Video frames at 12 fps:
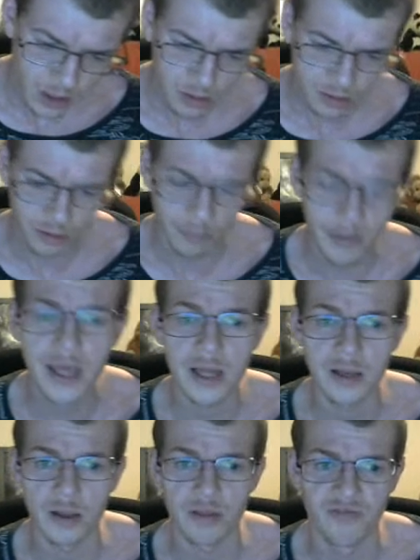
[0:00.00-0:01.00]
So he had
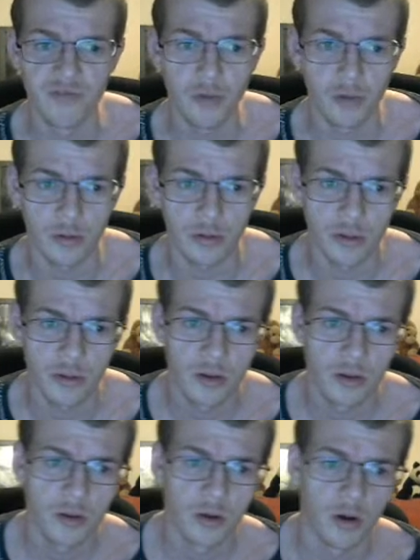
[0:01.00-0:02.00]
his foot
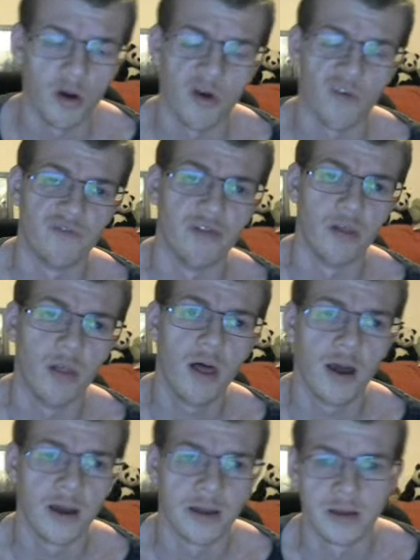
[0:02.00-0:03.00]
off the
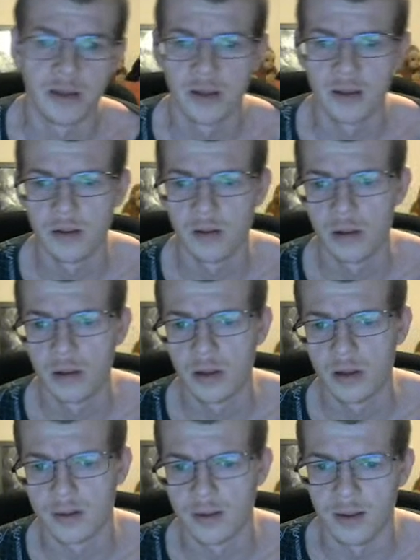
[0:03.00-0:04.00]
line.
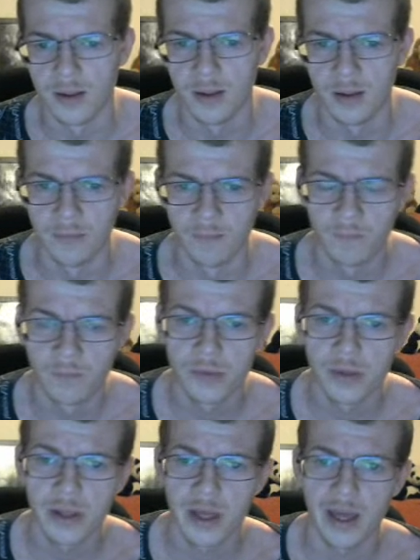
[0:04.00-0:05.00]
And
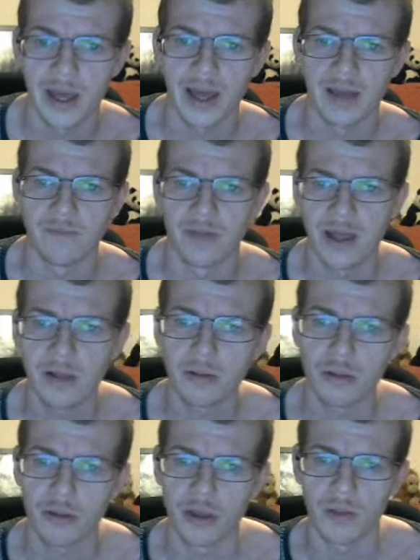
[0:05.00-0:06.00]
they had to
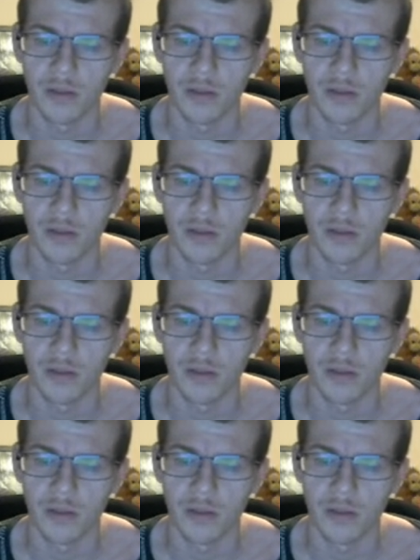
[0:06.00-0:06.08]
take the